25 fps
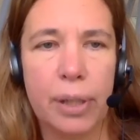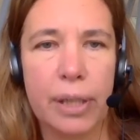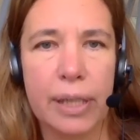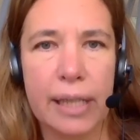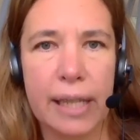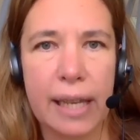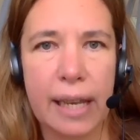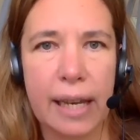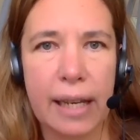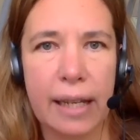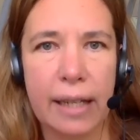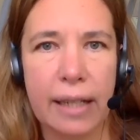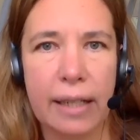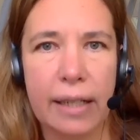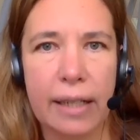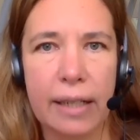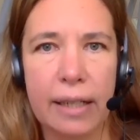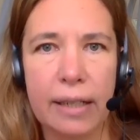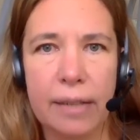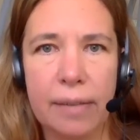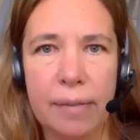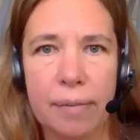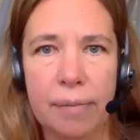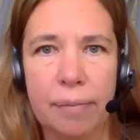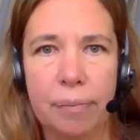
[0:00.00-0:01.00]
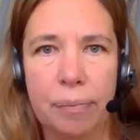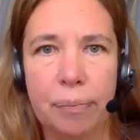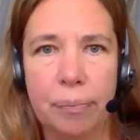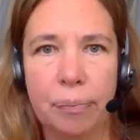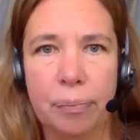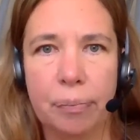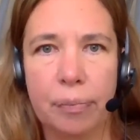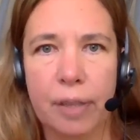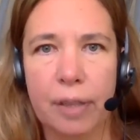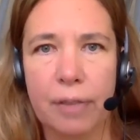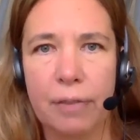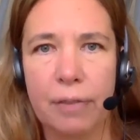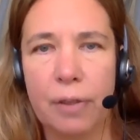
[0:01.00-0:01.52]
Hellinger.
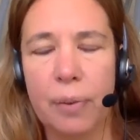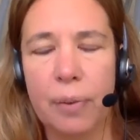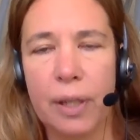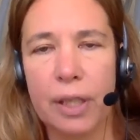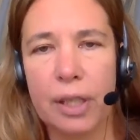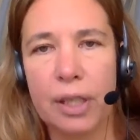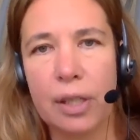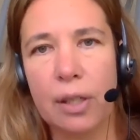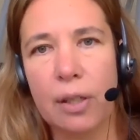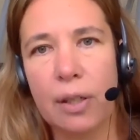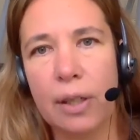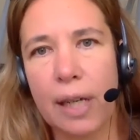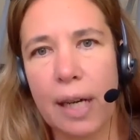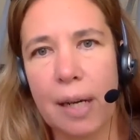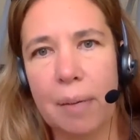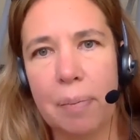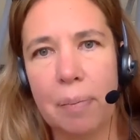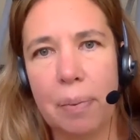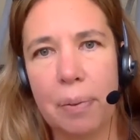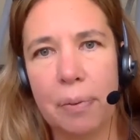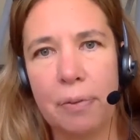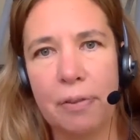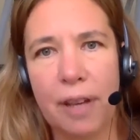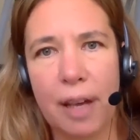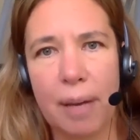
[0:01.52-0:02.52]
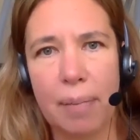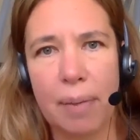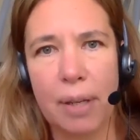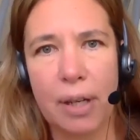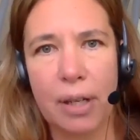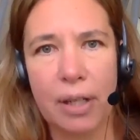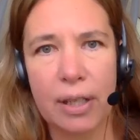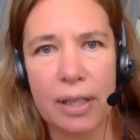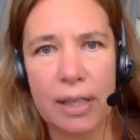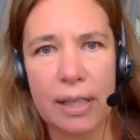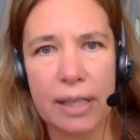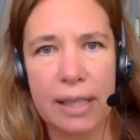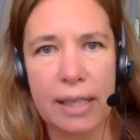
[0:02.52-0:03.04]
If you want to look up family
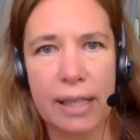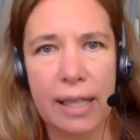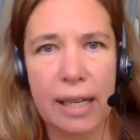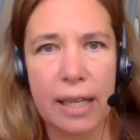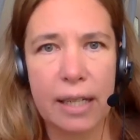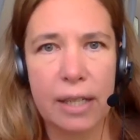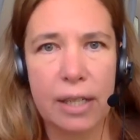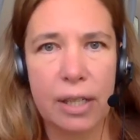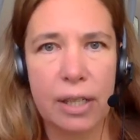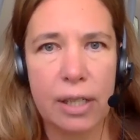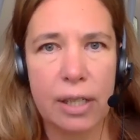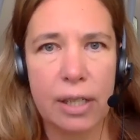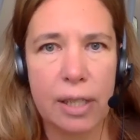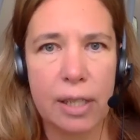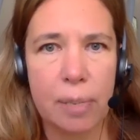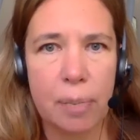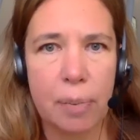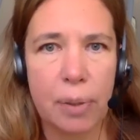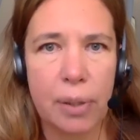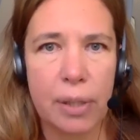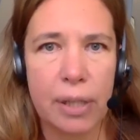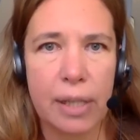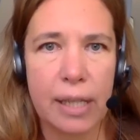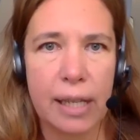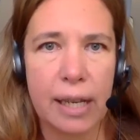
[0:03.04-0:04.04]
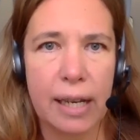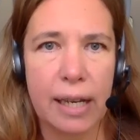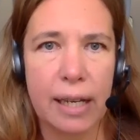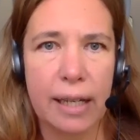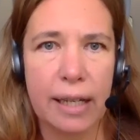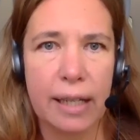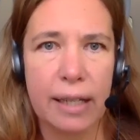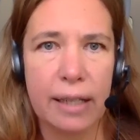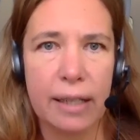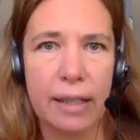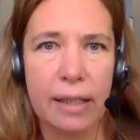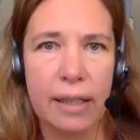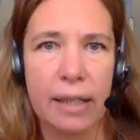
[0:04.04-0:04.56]
constellations, Bert
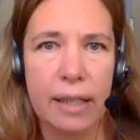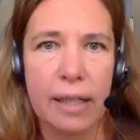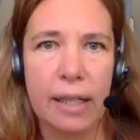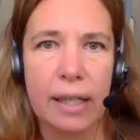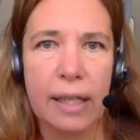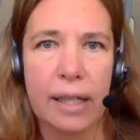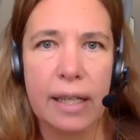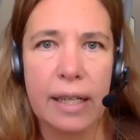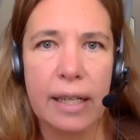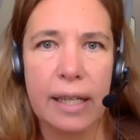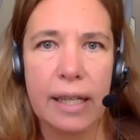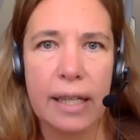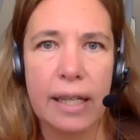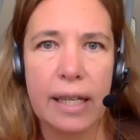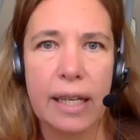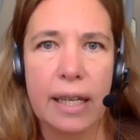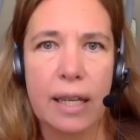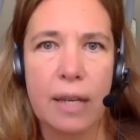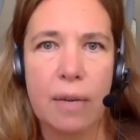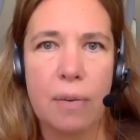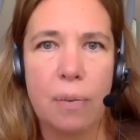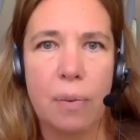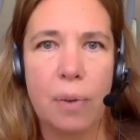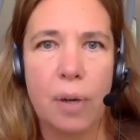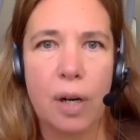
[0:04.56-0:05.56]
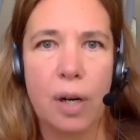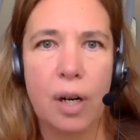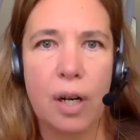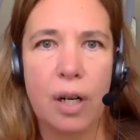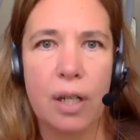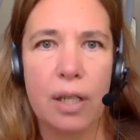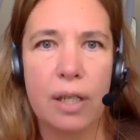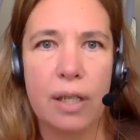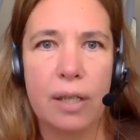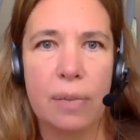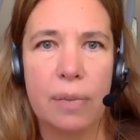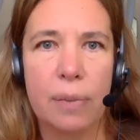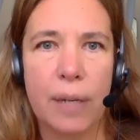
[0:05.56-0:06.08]
Hellinger, he
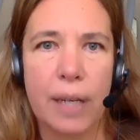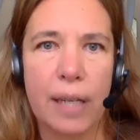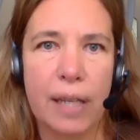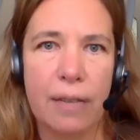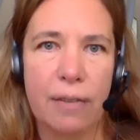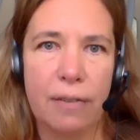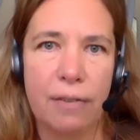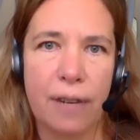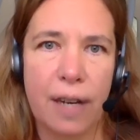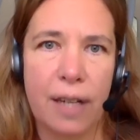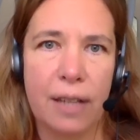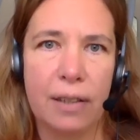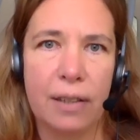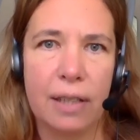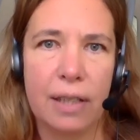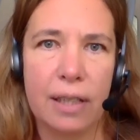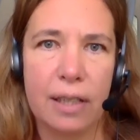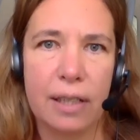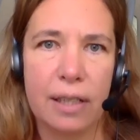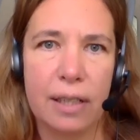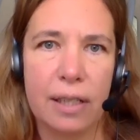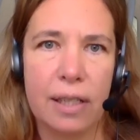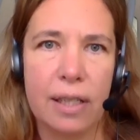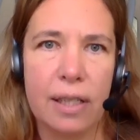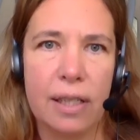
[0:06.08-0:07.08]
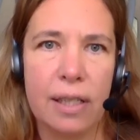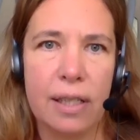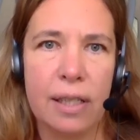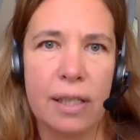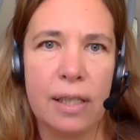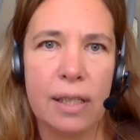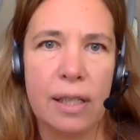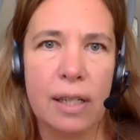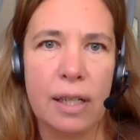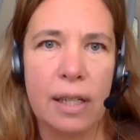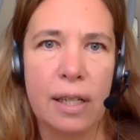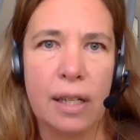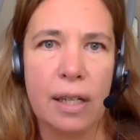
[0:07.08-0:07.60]
was one of the
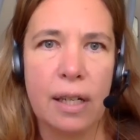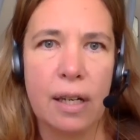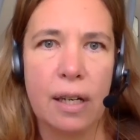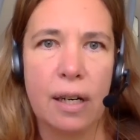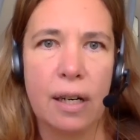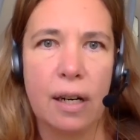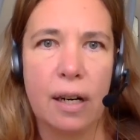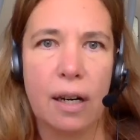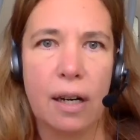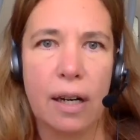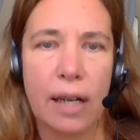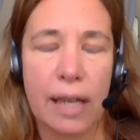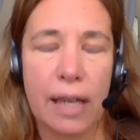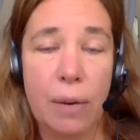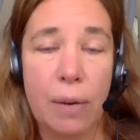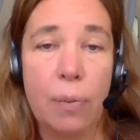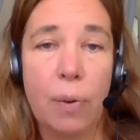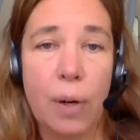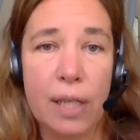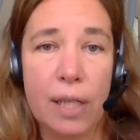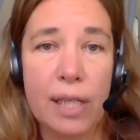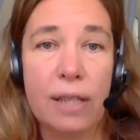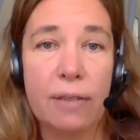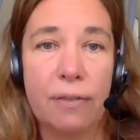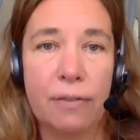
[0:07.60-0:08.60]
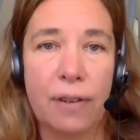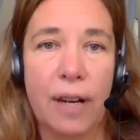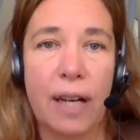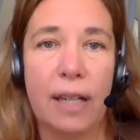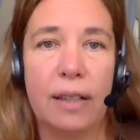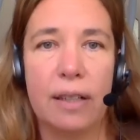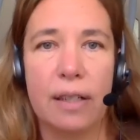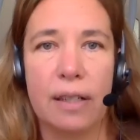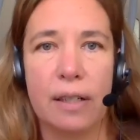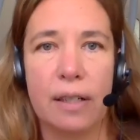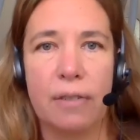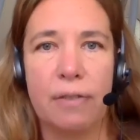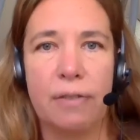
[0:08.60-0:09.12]
founders. He was the
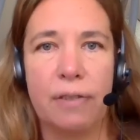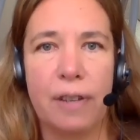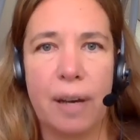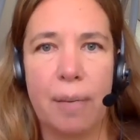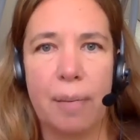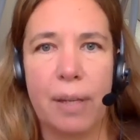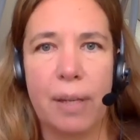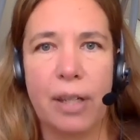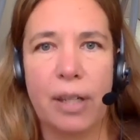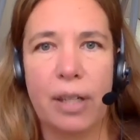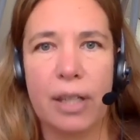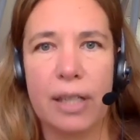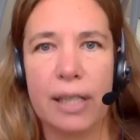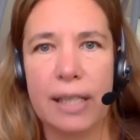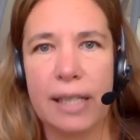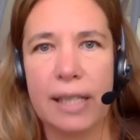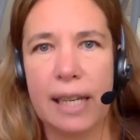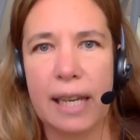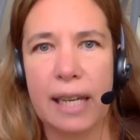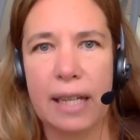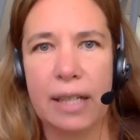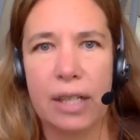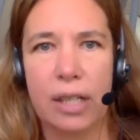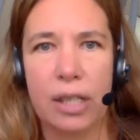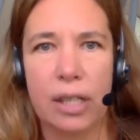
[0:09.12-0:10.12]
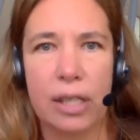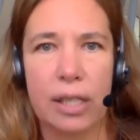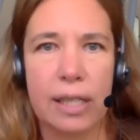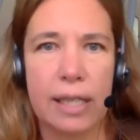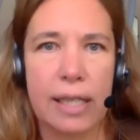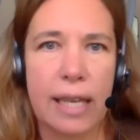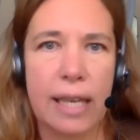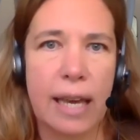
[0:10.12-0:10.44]
founder of Family Constellations.